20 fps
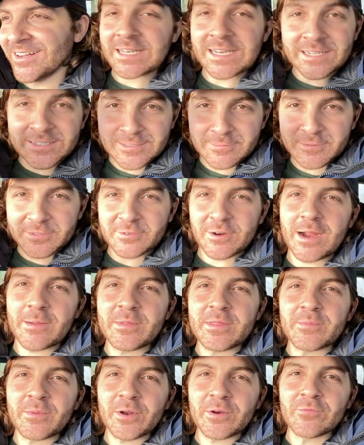Click subscribe
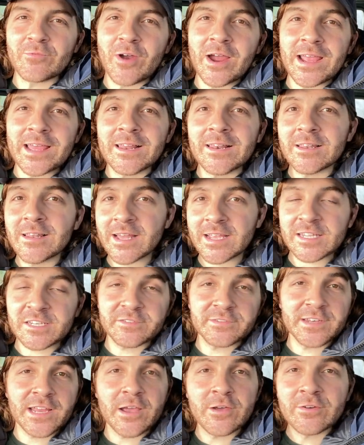in the bottom right, like this
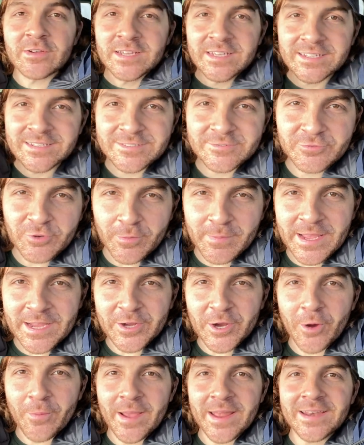video, drop me a
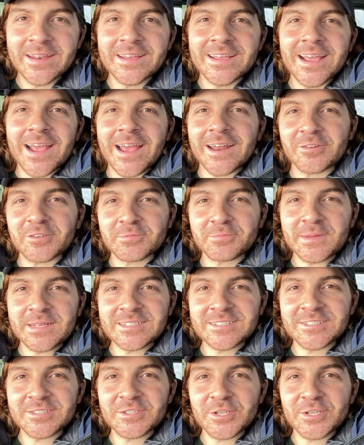comment, and I'll speak to you